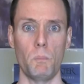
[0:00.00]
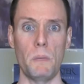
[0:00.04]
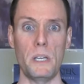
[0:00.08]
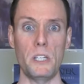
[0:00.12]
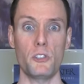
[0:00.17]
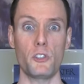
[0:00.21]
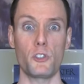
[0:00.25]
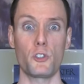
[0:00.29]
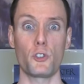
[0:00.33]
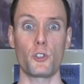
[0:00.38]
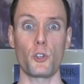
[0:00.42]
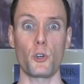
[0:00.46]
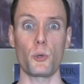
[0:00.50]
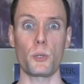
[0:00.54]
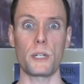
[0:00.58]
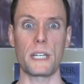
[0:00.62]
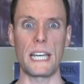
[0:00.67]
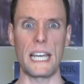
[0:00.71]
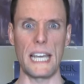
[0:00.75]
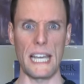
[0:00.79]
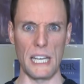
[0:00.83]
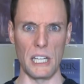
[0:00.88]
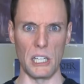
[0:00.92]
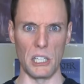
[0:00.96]
Mr.
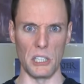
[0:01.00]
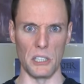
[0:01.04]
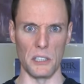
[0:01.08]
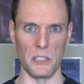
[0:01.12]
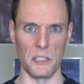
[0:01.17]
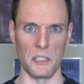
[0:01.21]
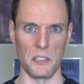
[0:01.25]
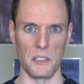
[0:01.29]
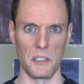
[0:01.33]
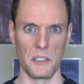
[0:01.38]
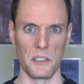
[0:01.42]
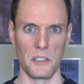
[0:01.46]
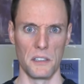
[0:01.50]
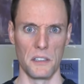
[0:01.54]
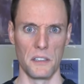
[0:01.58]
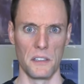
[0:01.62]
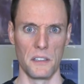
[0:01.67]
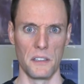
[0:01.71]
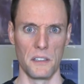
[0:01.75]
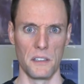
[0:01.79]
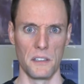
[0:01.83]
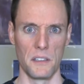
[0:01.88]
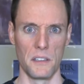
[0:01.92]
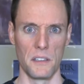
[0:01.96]
Kill.
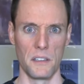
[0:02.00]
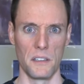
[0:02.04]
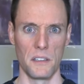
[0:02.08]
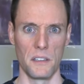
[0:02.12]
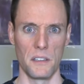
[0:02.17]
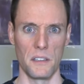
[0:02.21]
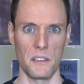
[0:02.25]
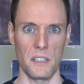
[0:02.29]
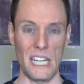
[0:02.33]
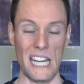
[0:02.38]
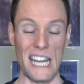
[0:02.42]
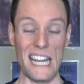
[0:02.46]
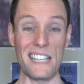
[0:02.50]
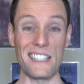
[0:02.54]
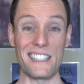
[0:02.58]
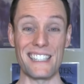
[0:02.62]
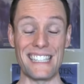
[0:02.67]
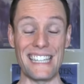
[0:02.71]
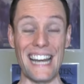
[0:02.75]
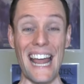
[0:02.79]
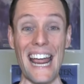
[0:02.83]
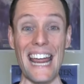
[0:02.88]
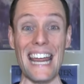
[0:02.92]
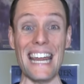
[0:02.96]
His
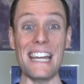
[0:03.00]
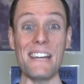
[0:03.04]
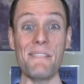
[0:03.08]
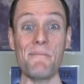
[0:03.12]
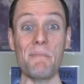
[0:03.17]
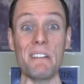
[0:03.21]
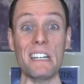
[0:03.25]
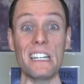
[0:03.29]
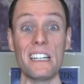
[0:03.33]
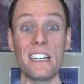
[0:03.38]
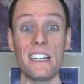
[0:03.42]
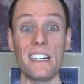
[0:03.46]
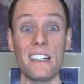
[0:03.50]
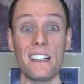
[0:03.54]
name